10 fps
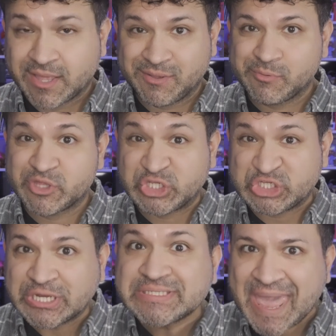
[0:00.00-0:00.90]
It was
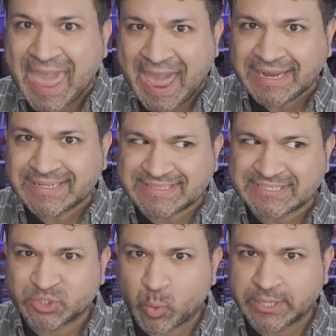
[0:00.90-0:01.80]
just added
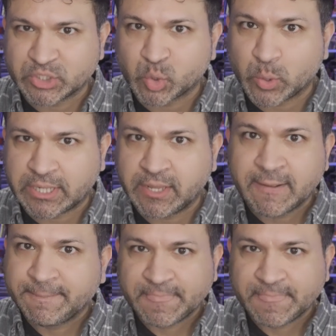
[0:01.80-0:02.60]
in 2020